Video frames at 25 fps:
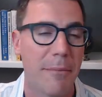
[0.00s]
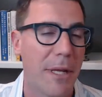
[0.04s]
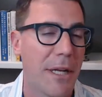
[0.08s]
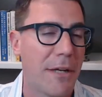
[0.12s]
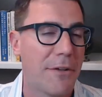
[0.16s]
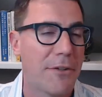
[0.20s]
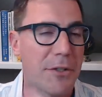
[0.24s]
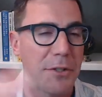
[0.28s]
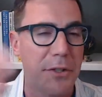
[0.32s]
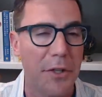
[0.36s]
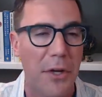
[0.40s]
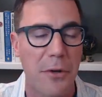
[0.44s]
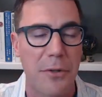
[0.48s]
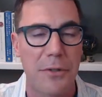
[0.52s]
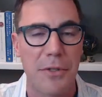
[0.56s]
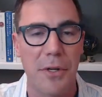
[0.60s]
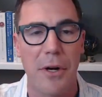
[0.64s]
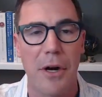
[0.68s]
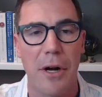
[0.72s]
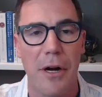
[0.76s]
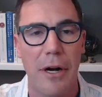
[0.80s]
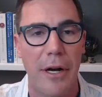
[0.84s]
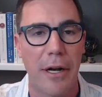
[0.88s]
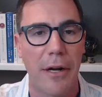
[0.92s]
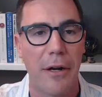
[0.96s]
I mean, it just goes
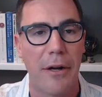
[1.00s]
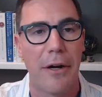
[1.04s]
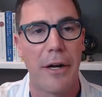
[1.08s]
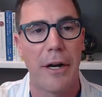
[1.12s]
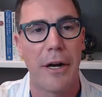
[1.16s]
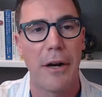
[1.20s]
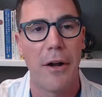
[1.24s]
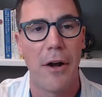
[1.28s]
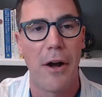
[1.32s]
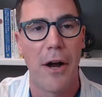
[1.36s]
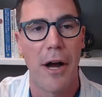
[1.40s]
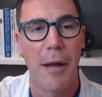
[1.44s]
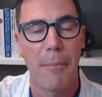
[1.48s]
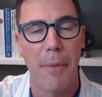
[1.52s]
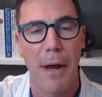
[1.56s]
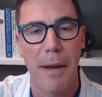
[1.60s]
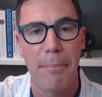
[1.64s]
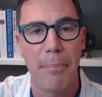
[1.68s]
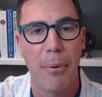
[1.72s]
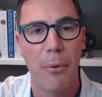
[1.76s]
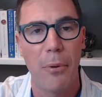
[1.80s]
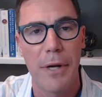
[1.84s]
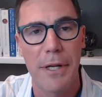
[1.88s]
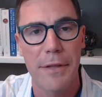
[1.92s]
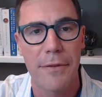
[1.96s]
on and on and on. My
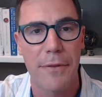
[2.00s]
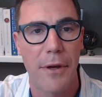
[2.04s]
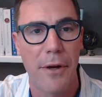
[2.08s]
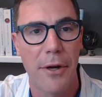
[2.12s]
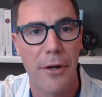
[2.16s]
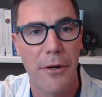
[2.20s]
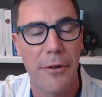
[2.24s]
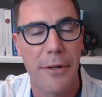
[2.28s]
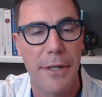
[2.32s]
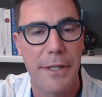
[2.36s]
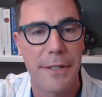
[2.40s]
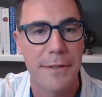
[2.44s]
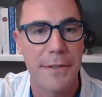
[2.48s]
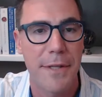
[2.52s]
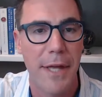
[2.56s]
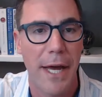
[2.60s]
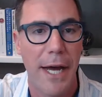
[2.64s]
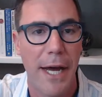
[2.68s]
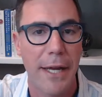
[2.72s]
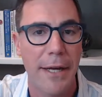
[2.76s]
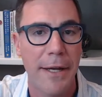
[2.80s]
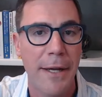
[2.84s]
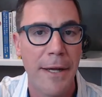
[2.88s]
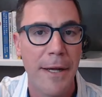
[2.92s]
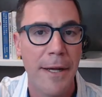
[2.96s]
point, though, is
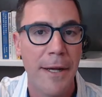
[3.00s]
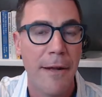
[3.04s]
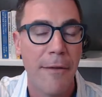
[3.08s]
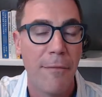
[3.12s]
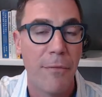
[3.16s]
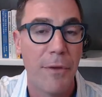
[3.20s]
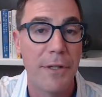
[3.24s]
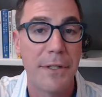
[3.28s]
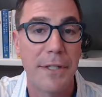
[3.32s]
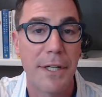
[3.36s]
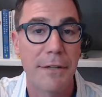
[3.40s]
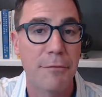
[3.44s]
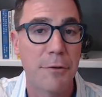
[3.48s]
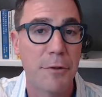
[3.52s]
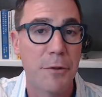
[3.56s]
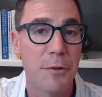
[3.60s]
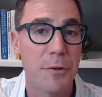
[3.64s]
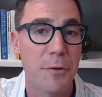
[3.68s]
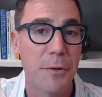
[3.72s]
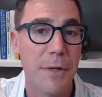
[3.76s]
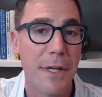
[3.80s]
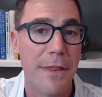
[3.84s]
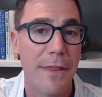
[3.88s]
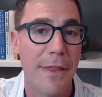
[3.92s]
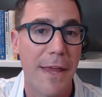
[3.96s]
that the difference
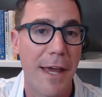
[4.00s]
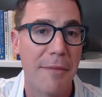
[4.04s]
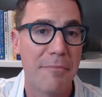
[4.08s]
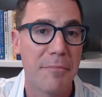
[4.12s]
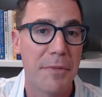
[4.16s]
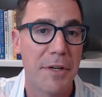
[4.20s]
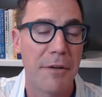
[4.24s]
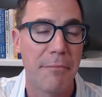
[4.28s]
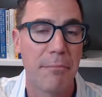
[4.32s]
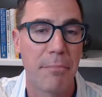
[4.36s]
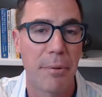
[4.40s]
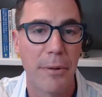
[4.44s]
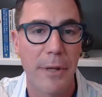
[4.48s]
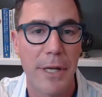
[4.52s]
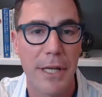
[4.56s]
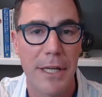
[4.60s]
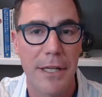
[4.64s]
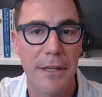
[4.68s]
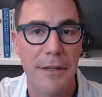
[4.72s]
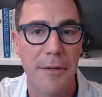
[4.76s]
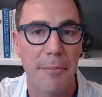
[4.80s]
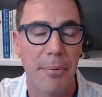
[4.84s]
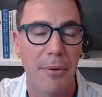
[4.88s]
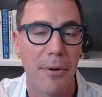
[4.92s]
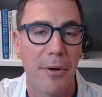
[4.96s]
between them
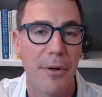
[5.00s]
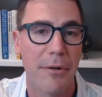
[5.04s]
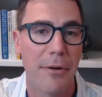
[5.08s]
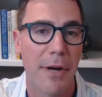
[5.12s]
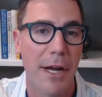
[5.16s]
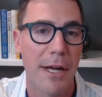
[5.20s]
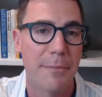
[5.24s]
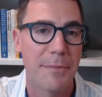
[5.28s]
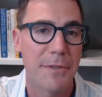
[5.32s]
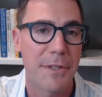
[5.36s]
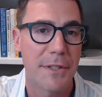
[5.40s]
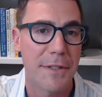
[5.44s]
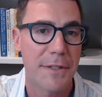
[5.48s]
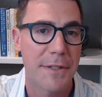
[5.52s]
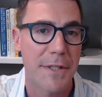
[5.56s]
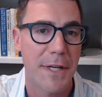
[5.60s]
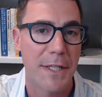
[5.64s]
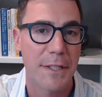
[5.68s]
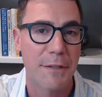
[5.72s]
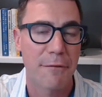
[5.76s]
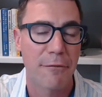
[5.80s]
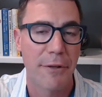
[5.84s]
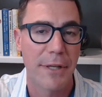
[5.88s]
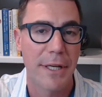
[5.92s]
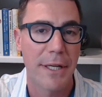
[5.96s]
completing the program
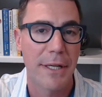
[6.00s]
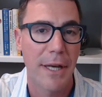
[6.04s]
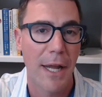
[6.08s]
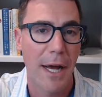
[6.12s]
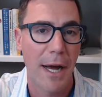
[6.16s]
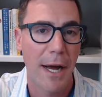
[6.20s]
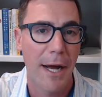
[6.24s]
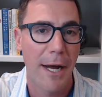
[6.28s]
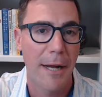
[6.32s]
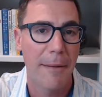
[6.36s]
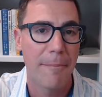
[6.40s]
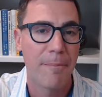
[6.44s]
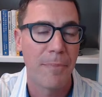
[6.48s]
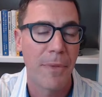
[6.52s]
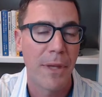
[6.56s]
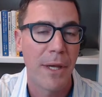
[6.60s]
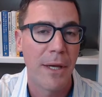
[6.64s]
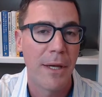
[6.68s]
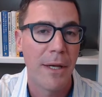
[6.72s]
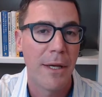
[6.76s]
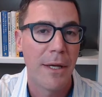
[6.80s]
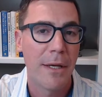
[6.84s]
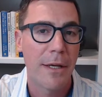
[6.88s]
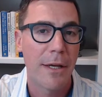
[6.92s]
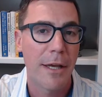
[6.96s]
successfully and not,
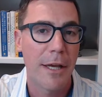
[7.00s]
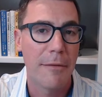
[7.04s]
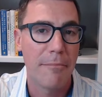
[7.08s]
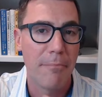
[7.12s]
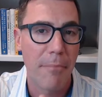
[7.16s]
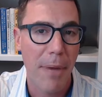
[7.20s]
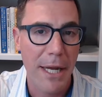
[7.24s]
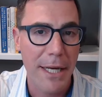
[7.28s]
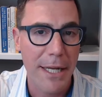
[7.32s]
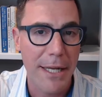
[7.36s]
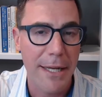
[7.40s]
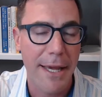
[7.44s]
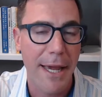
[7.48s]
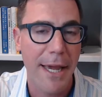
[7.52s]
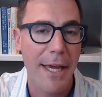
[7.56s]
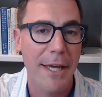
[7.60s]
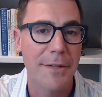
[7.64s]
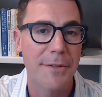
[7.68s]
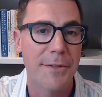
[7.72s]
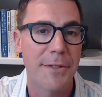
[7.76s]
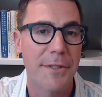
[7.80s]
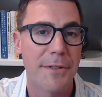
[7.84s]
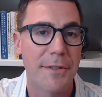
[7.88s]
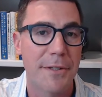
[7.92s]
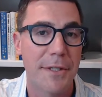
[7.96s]
in many
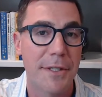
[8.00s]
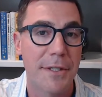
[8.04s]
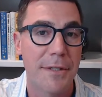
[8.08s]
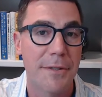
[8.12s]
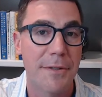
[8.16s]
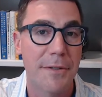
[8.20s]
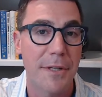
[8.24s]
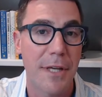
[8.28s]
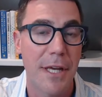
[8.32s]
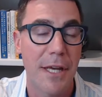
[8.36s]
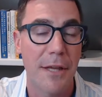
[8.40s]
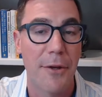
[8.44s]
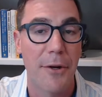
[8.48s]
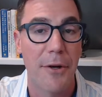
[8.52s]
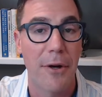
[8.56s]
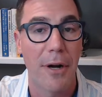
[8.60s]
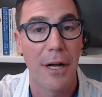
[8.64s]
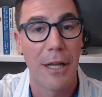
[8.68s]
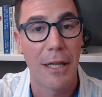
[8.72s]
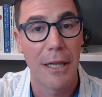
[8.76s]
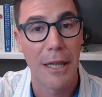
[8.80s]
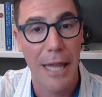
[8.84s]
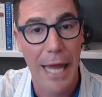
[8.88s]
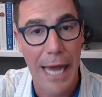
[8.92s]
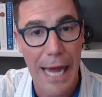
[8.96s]
cases, is either
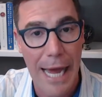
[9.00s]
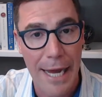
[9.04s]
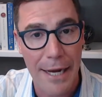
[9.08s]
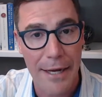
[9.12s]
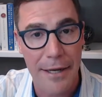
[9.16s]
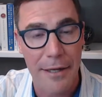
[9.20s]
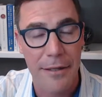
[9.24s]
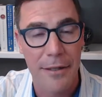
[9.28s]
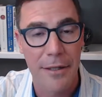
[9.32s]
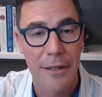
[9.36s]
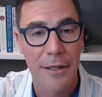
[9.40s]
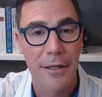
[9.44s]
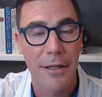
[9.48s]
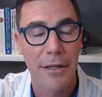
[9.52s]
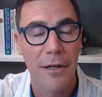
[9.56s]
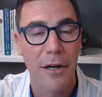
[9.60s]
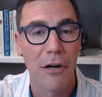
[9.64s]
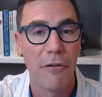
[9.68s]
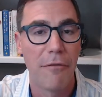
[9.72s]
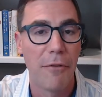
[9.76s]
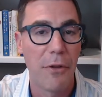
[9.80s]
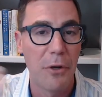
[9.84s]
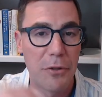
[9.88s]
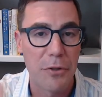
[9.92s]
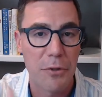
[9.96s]
a lack
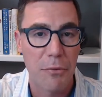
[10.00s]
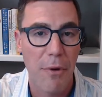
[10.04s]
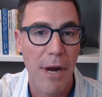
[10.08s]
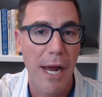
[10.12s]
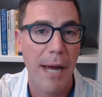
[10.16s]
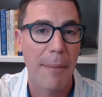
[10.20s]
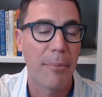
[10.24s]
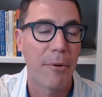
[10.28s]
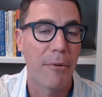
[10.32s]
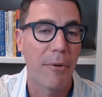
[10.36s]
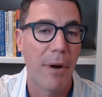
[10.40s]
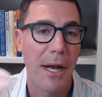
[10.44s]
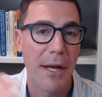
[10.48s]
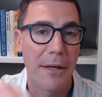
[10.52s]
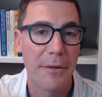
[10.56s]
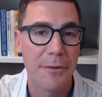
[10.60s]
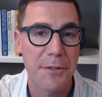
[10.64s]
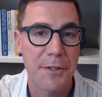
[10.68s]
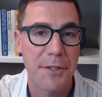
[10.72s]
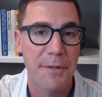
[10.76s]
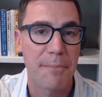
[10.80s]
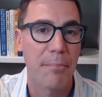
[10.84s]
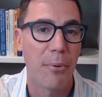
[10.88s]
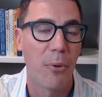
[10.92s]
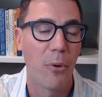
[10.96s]
of those wraparound
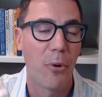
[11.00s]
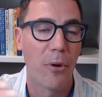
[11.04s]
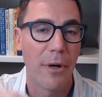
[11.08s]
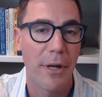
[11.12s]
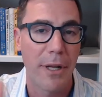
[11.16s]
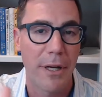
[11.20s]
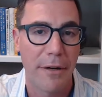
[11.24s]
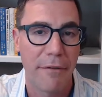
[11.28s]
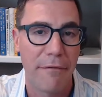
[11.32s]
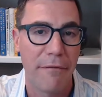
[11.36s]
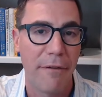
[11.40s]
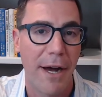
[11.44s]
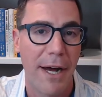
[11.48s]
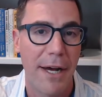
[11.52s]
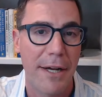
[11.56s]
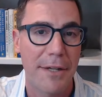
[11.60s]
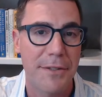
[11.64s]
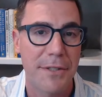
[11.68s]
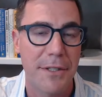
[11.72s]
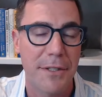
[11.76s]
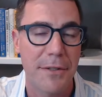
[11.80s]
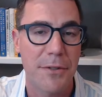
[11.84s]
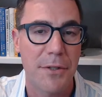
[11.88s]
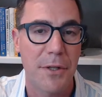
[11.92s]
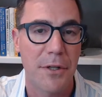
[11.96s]
support and
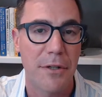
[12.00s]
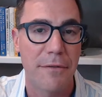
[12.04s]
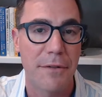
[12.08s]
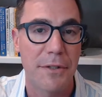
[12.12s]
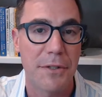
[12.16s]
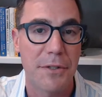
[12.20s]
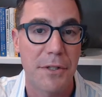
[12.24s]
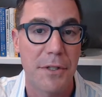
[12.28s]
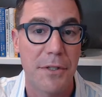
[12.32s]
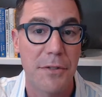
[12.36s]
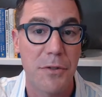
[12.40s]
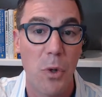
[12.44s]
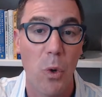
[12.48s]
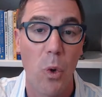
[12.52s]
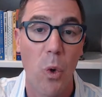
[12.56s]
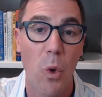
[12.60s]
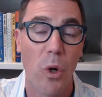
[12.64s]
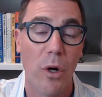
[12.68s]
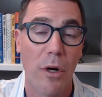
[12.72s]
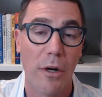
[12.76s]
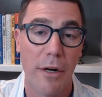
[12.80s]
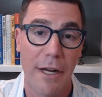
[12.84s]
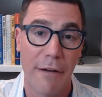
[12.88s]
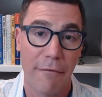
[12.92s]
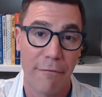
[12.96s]
advising services,
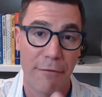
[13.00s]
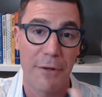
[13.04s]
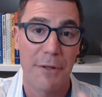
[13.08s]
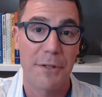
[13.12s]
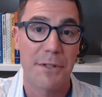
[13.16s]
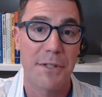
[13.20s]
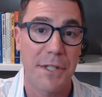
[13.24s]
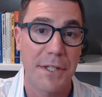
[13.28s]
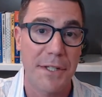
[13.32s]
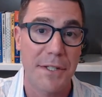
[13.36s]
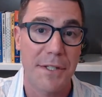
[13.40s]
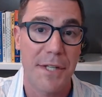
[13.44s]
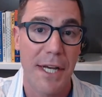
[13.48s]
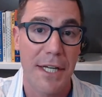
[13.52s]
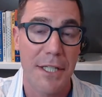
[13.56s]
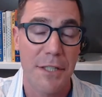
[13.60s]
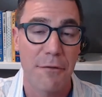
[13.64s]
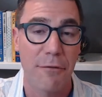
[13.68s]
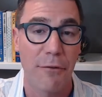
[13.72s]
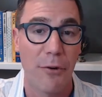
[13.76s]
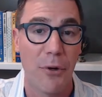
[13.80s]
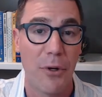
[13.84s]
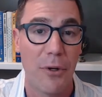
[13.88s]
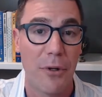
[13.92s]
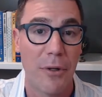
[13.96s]
or if they're
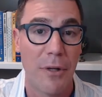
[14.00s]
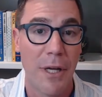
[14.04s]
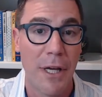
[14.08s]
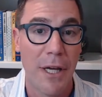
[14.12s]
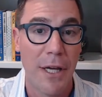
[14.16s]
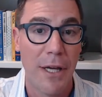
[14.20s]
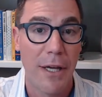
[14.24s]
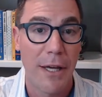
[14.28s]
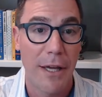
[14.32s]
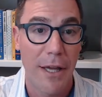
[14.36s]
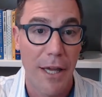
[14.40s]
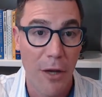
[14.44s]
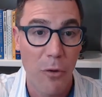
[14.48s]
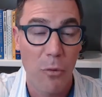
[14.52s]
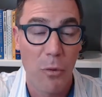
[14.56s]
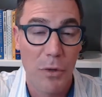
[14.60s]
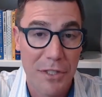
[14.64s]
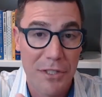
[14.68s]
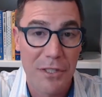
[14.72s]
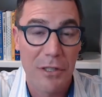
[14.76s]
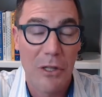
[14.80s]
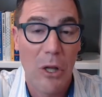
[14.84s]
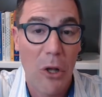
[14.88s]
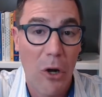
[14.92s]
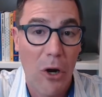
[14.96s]
successful, it
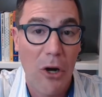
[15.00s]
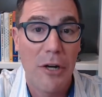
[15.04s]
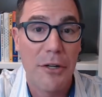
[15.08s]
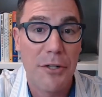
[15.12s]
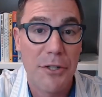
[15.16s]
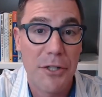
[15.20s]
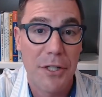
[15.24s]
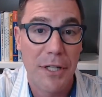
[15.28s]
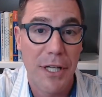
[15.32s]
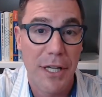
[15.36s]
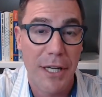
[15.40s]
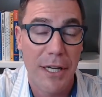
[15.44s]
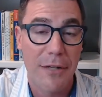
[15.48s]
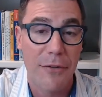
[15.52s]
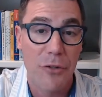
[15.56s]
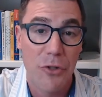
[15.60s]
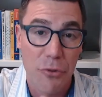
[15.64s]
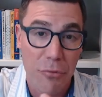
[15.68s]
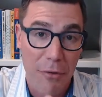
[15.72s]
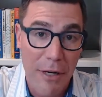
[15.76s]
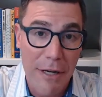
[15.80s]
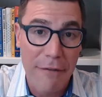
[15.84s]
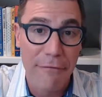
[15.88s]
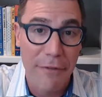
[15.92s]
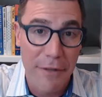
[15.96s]
was largely
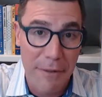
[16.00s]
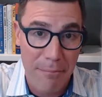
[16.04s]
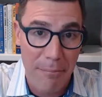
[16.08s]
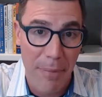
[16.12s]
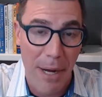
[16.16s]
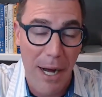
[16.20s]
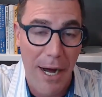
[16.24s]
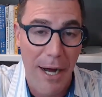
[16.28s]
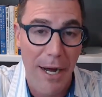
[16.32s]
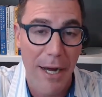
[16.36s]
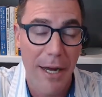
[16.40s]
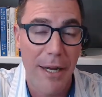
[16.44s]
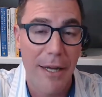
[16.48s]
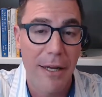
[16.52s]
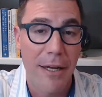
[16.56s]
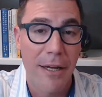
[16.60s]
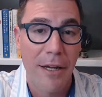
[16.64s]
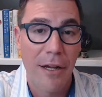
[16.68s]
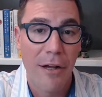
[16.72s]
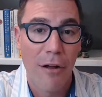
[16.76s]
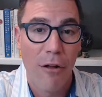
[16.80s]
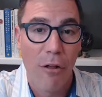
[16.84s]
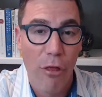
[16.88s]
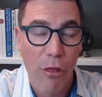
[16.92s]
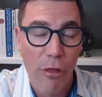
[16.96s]
driven by
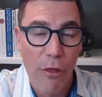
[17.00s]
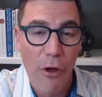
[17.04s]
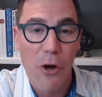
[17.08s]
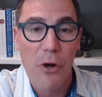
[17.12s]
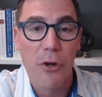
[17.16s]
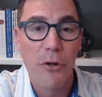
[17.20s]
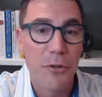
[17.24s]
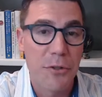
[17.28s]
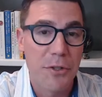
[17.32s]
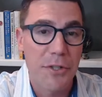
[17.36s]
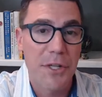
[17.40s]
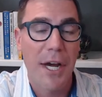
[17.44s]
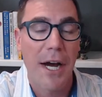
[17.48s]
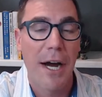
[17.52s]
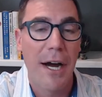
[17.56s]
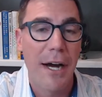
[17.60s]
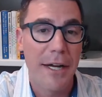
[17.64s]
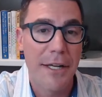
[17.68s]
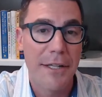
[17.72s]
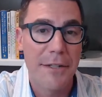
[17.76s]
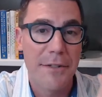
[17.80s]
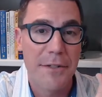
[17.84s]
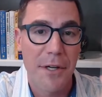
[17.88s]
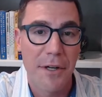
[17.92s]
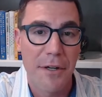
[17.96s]
those
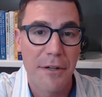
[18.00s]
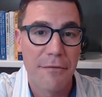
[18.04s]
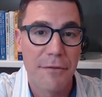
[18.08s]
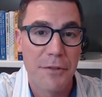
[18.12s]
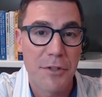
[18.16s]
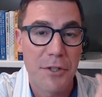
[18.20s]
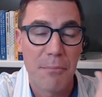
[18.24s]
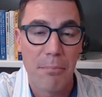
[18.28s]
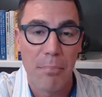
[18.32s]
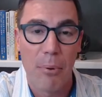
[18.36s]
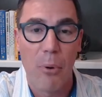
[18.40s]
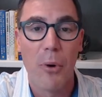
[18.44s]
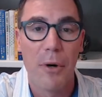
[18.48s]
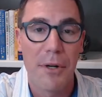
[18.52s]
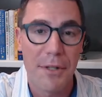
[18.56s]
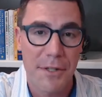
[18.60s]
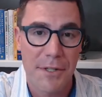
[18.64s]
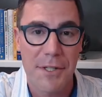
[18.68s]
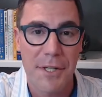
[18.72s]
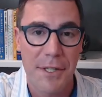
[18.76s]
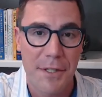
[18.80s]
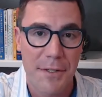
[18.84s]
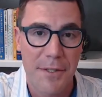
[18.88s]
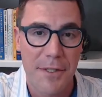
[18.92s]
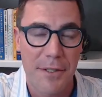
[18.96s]
kinds of support
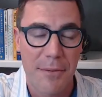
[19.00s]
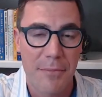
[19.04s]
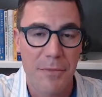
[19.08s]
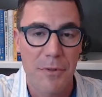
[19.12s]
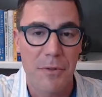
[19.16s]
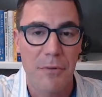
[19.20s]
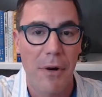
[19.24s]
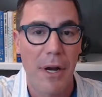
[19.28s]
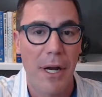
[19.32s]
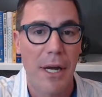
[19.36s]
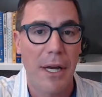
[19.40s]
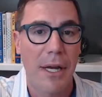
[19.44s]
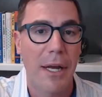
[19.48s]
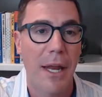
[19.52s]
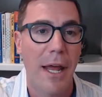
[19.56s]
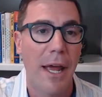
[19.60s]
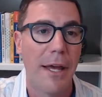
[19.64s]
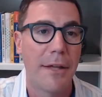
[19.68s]
systems, right?